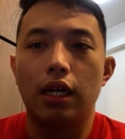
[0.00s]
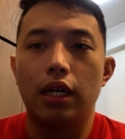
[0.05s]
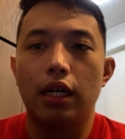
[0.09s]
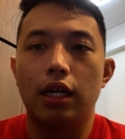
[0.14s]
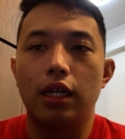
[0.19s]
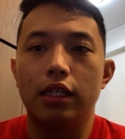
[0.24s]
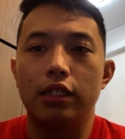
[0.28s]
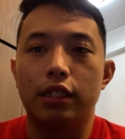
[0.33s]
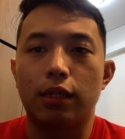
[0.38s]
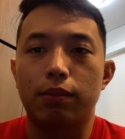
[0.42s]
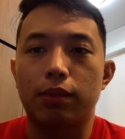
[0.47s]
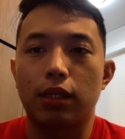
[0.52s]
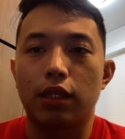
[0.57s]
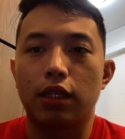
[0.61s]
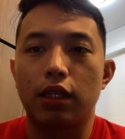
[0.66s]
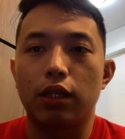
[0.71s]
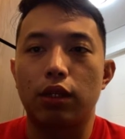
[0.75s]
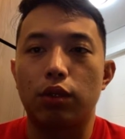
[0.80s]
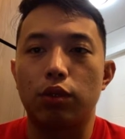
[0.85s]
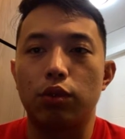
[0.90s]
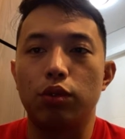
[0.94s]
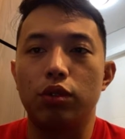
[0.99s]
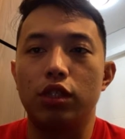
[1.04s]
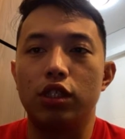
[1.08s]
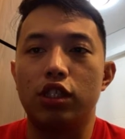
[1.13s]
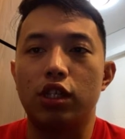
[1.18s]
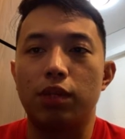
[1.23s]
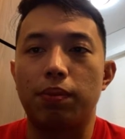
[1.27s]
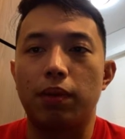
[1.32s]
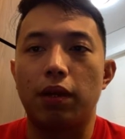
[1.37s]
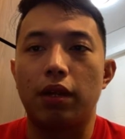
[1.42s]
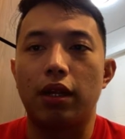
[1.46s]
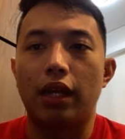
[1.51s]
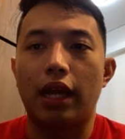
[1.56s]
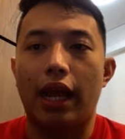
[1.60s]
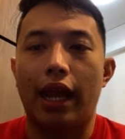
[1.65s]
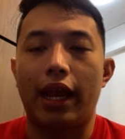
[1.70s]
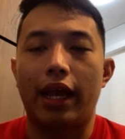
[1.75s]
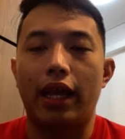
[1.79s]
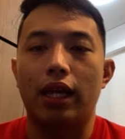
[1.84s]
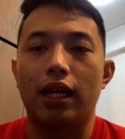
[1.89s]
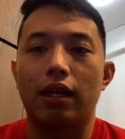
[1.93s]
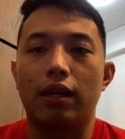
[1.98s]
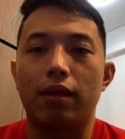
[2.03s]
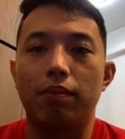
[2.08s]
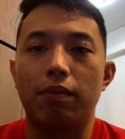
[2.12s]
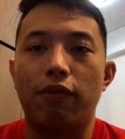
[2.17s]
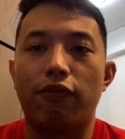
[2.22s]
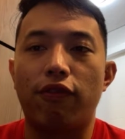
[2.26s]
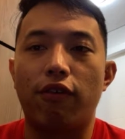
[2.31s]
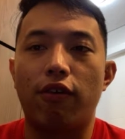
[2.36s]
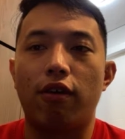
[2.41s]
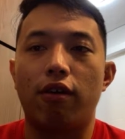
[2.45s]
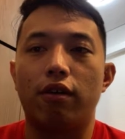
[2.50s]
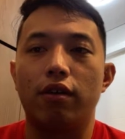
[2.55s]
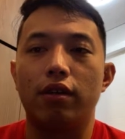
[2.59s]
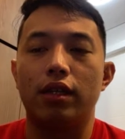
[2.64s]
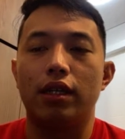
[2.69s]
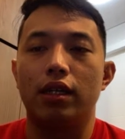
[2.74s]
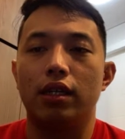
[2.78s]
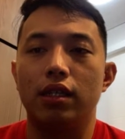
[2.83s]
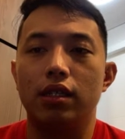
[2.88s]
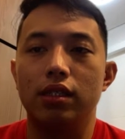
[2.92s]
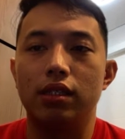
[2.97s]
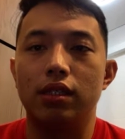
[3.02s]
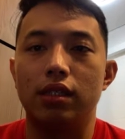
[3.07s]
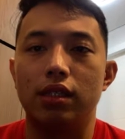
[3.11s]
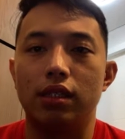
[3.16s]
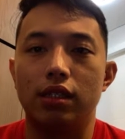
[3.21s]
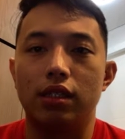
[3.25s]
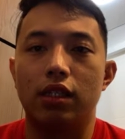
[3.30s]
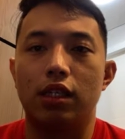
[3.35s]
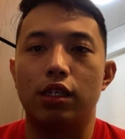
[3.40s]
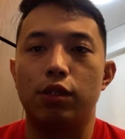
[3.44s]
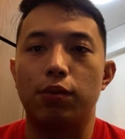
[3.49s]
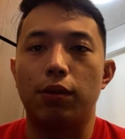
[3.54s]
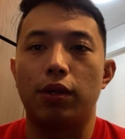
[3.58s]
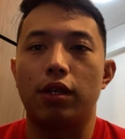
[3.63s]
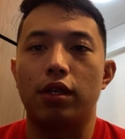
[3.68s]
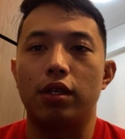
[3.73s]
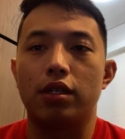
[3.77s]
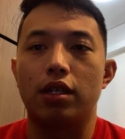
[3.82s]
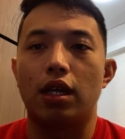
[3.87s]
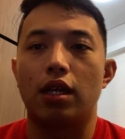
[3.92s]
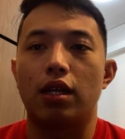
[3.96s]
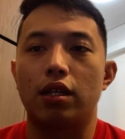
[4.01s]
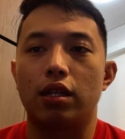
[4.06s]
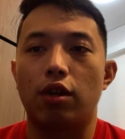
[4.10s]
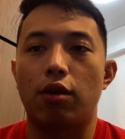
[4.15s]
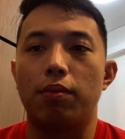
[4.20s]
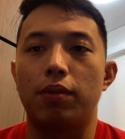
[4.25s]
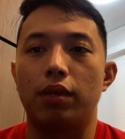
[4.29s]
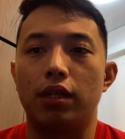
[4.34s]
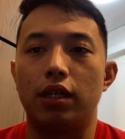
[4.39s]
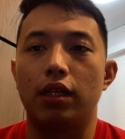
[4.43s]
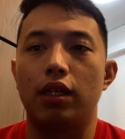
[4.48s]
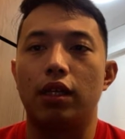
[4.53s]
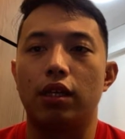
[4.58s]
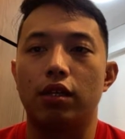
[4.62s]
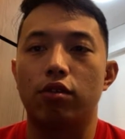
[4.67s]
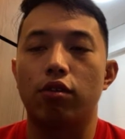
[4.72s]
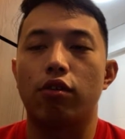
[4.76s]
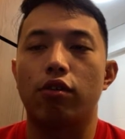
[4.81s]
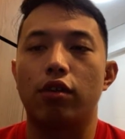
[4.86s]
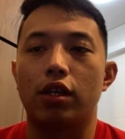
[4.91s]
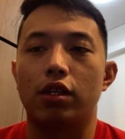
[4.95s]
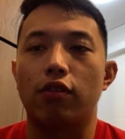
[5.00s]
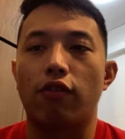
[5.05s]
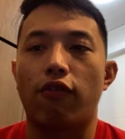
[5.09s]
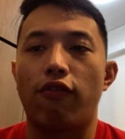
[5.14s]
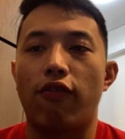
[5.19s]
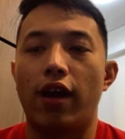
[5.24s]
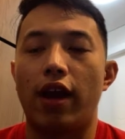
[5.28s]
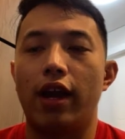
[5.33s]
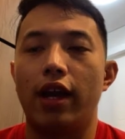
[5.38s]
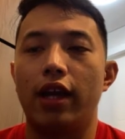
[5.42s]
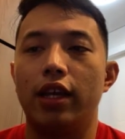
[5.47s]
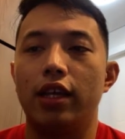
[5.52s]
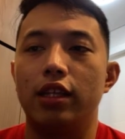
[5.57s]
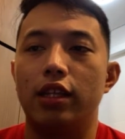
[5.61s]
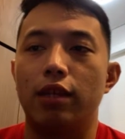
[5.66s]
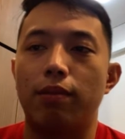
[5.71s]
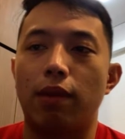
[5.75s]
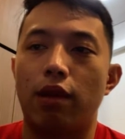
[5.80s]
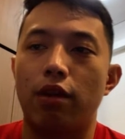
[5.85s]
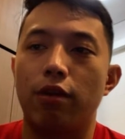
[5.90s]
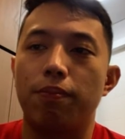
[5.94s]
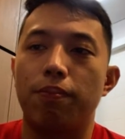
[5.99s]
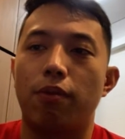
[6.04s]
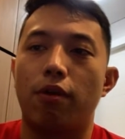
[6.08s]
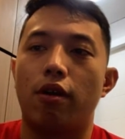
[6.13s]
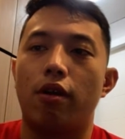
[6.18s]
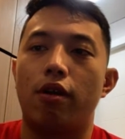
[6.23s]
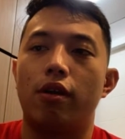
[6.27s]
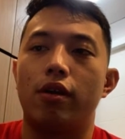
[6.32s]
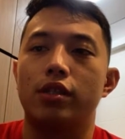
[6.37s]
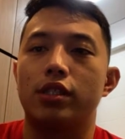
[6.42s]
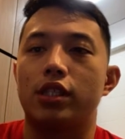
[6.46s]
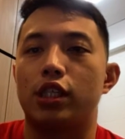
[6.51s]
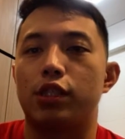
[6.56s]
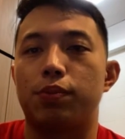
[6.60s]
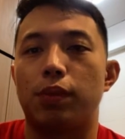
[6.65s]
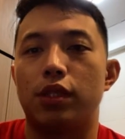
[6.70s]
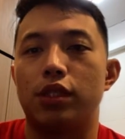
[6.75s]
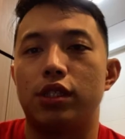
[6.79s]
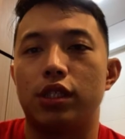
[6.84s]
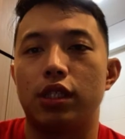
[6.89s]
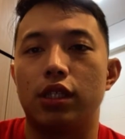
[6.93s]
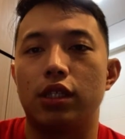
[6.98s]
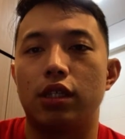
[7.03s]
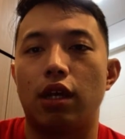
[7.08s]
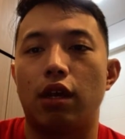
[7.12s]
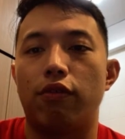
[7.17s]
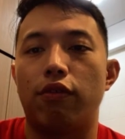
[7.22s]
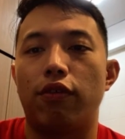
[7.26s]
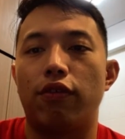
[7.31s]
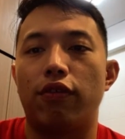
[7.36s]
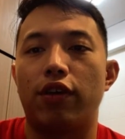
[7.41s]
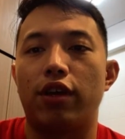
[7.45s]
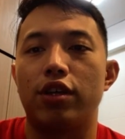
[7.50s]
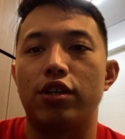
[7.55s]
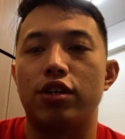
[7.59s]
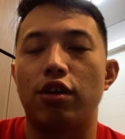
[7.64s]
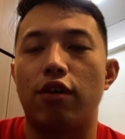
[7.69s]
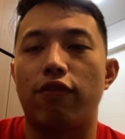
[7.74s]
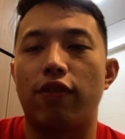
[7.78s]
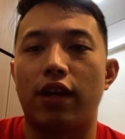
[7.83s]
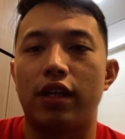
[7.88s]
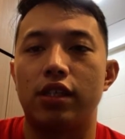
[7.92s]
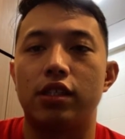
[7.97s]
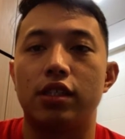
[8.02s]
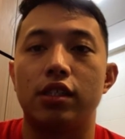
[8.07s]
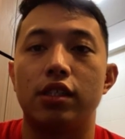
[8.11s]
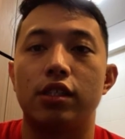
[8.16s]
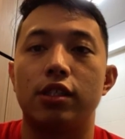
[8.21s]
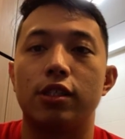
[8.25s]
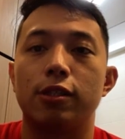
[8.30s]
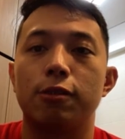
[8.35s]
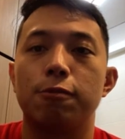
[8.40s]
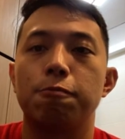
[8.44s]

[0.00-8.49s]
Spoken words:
is subjected to disciplinary act before the disciplinary committee. So there's a fine, demerit points, suspension, and revocation of license.